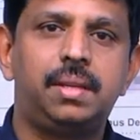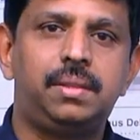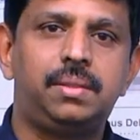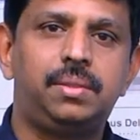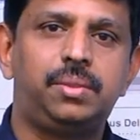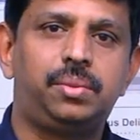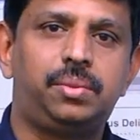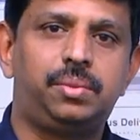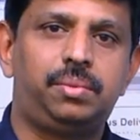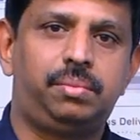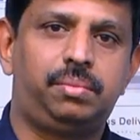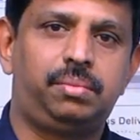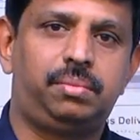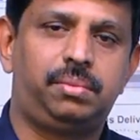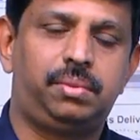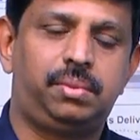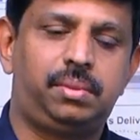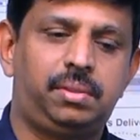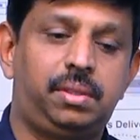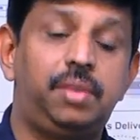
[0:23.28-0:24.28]
you know,
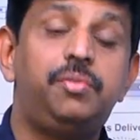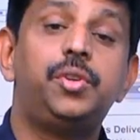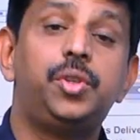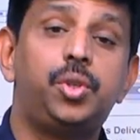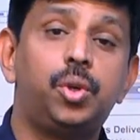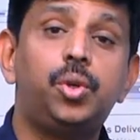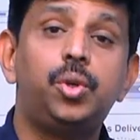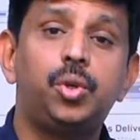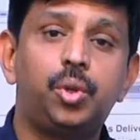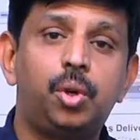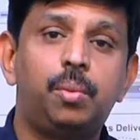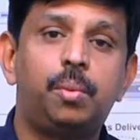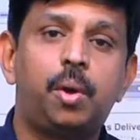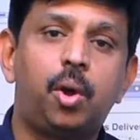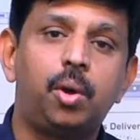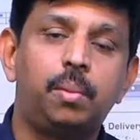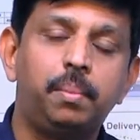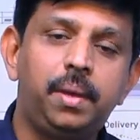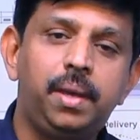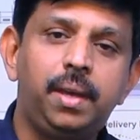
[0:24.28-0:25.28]
if you don't know
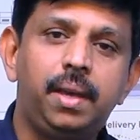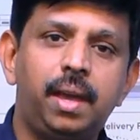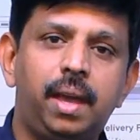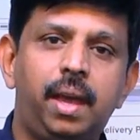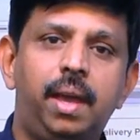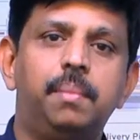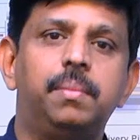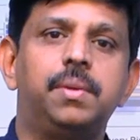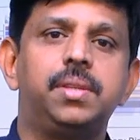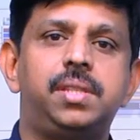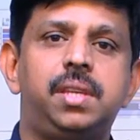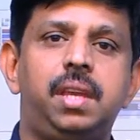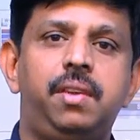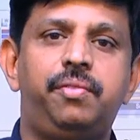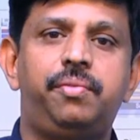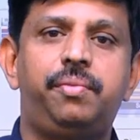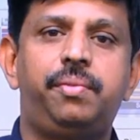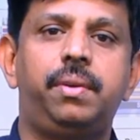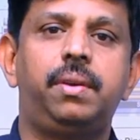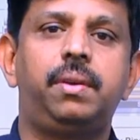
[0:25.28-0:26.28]
about me, I'm a
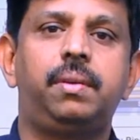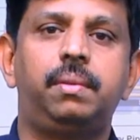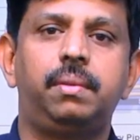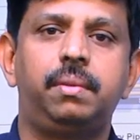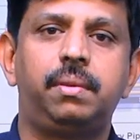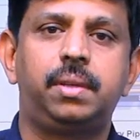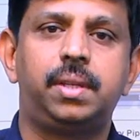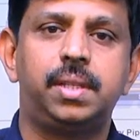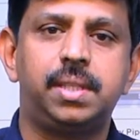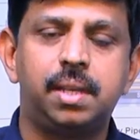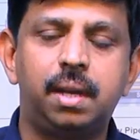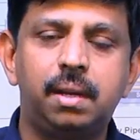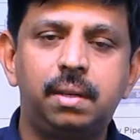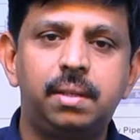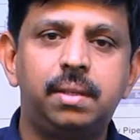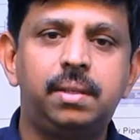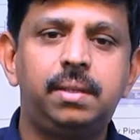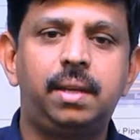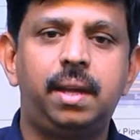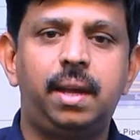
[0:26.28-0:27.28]
SAFe uh,
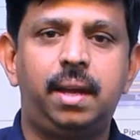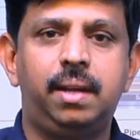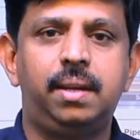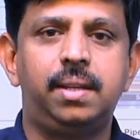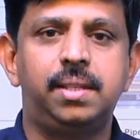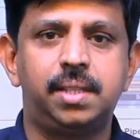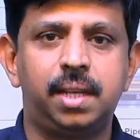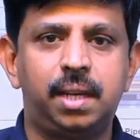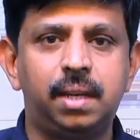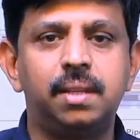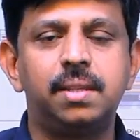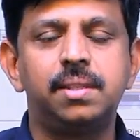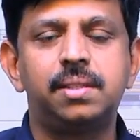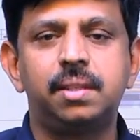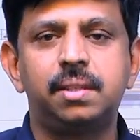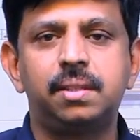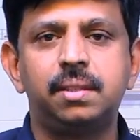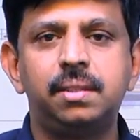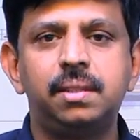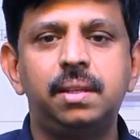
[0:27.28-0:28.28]
consultant and agile
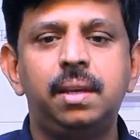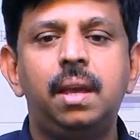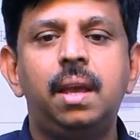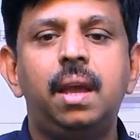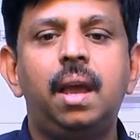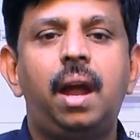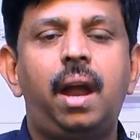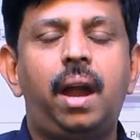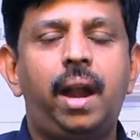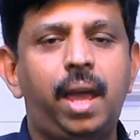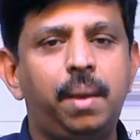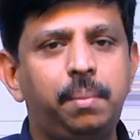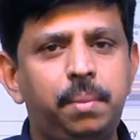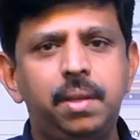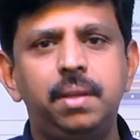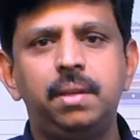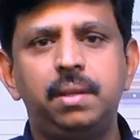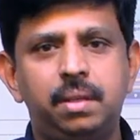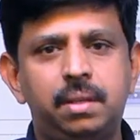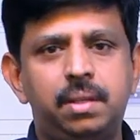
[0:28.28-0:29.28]
consultant. And I've
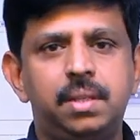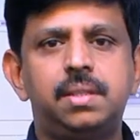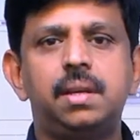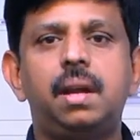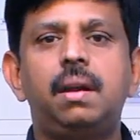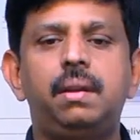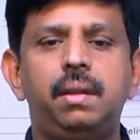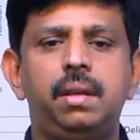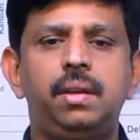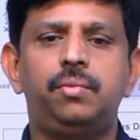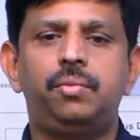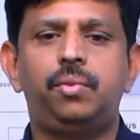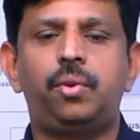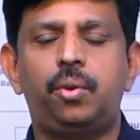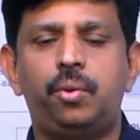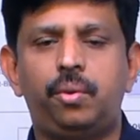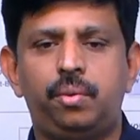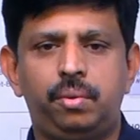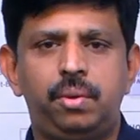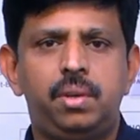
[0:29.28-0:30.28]
been consulting
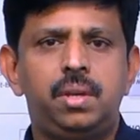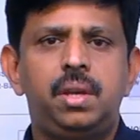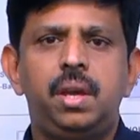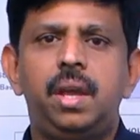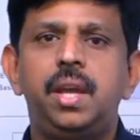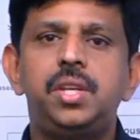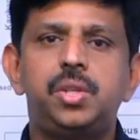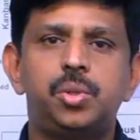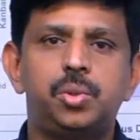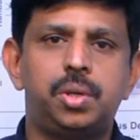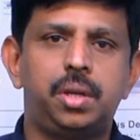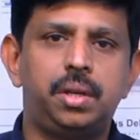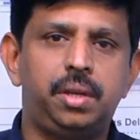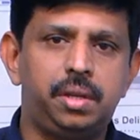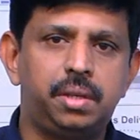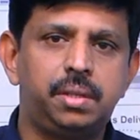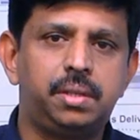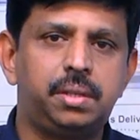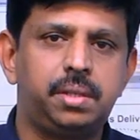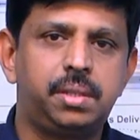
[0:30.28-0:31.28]
for 8 to 10
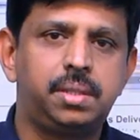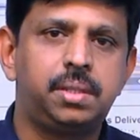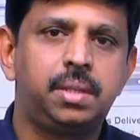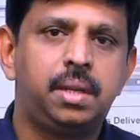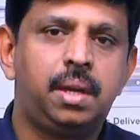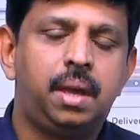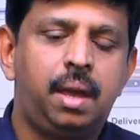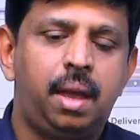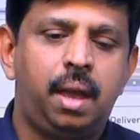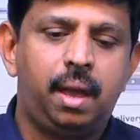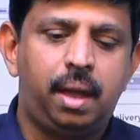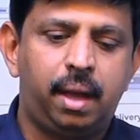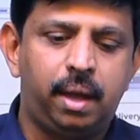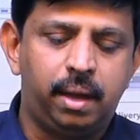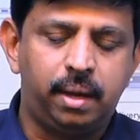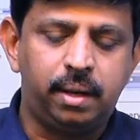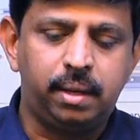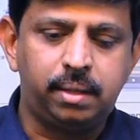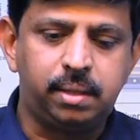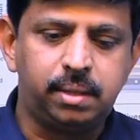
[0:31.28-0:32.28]
years.
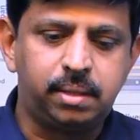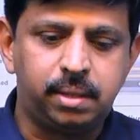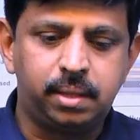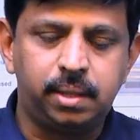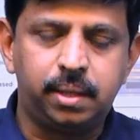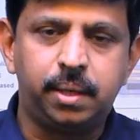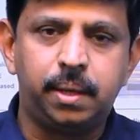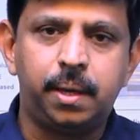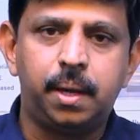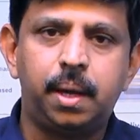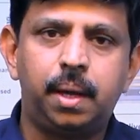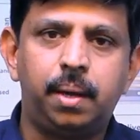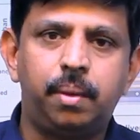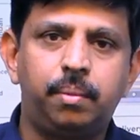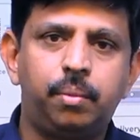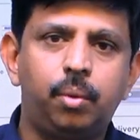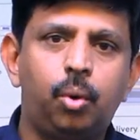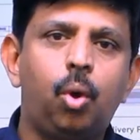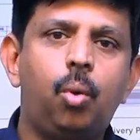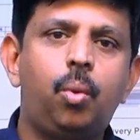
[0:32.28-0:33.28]
And uh,
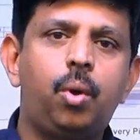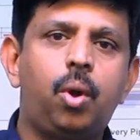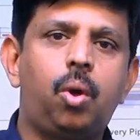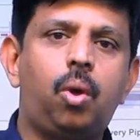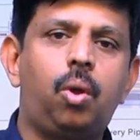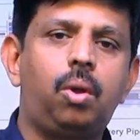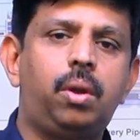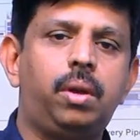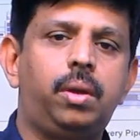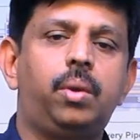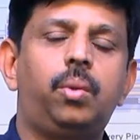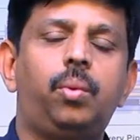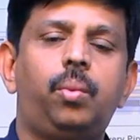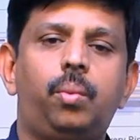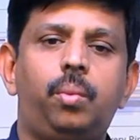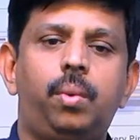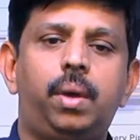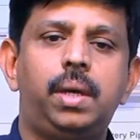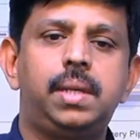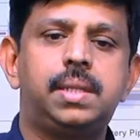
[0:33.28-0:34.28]
overall, you
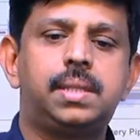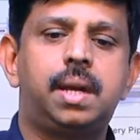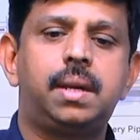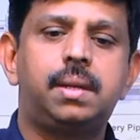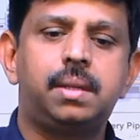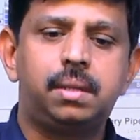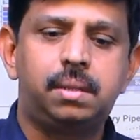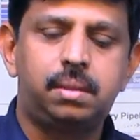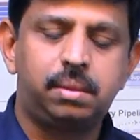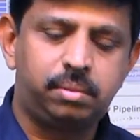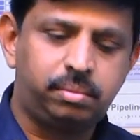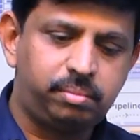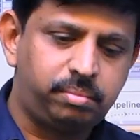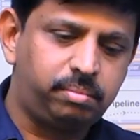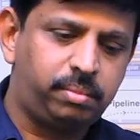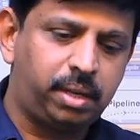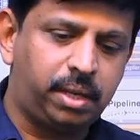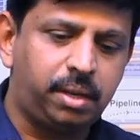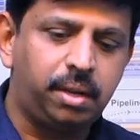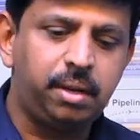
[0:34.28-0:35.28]
know, I
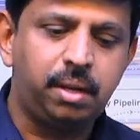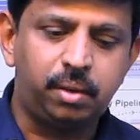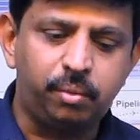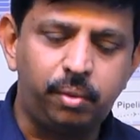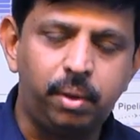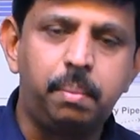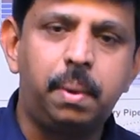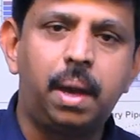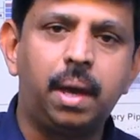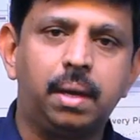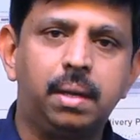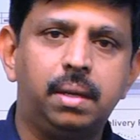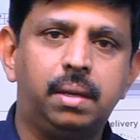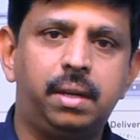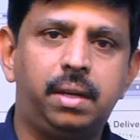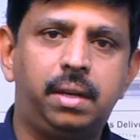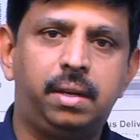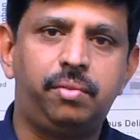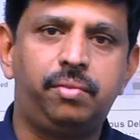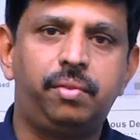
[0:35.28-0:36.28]
started my career way back in
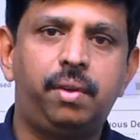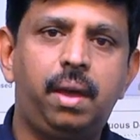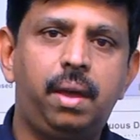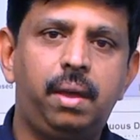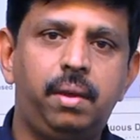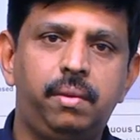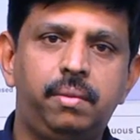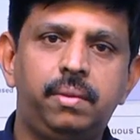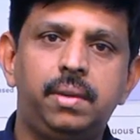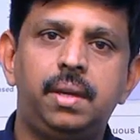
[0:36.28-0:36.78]
95